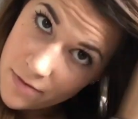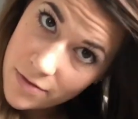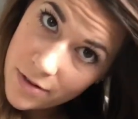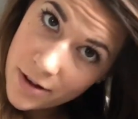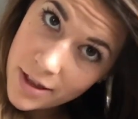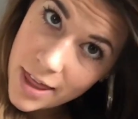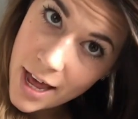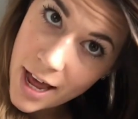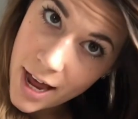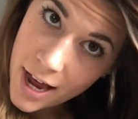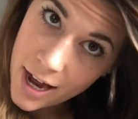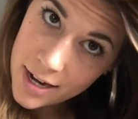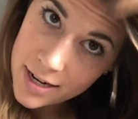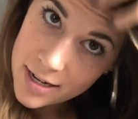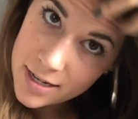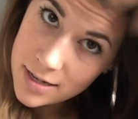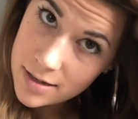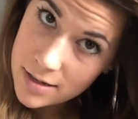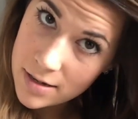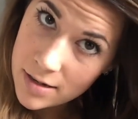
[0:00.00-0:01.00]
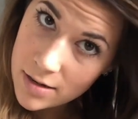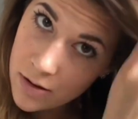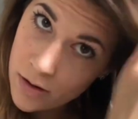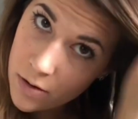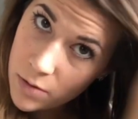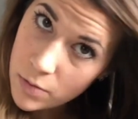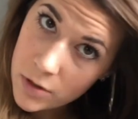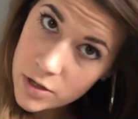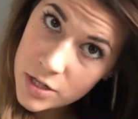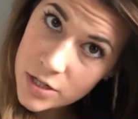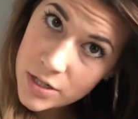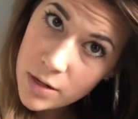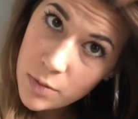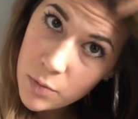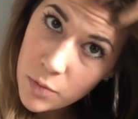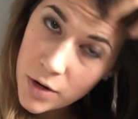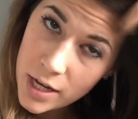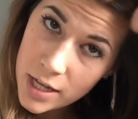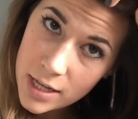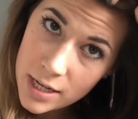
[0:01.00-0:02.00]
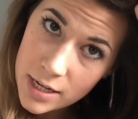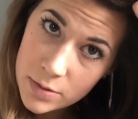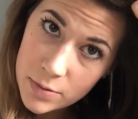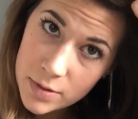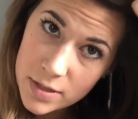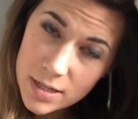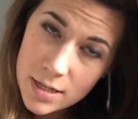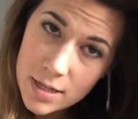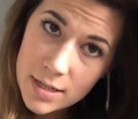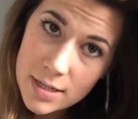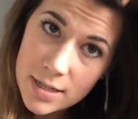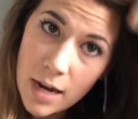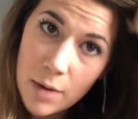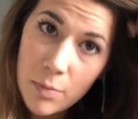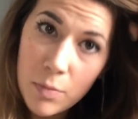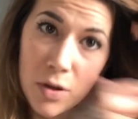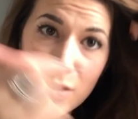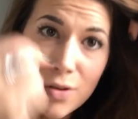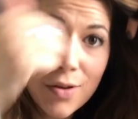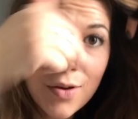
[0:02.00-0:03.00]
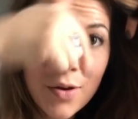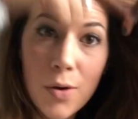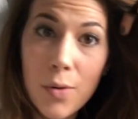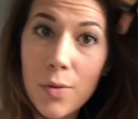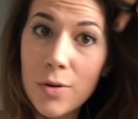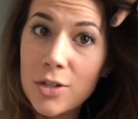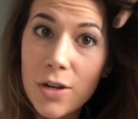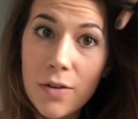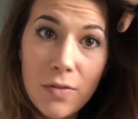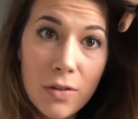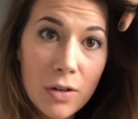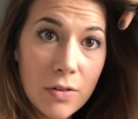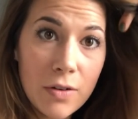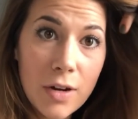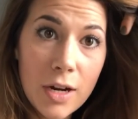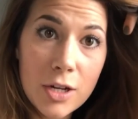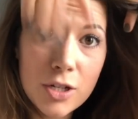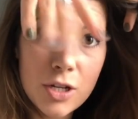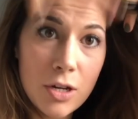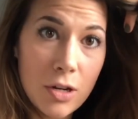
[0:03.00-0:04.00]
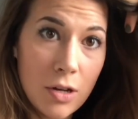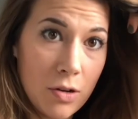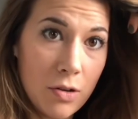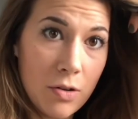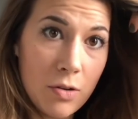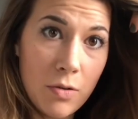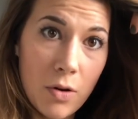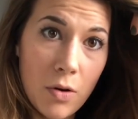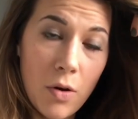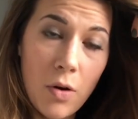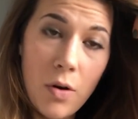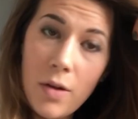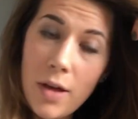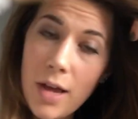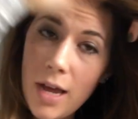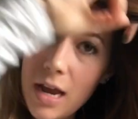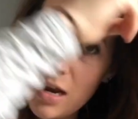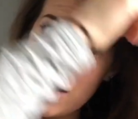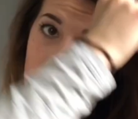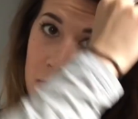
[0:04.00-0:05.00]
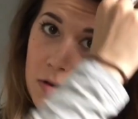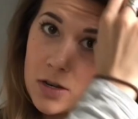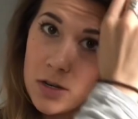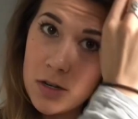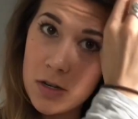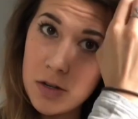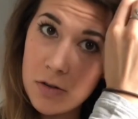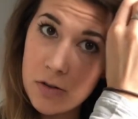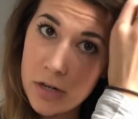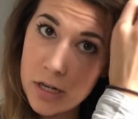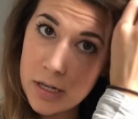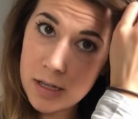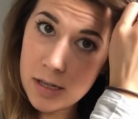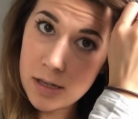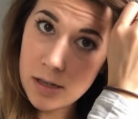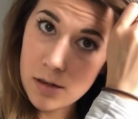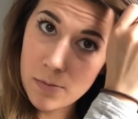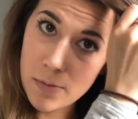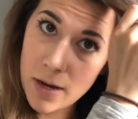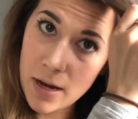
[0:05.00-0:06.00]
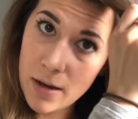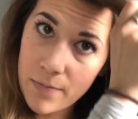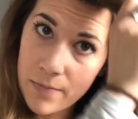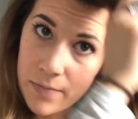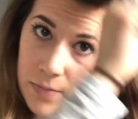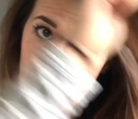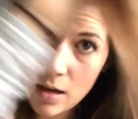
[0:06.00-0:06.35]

For that, we're just going to braid these ones to the side, but you can go whichever direction. You can do your whole head, you can do just a little bit.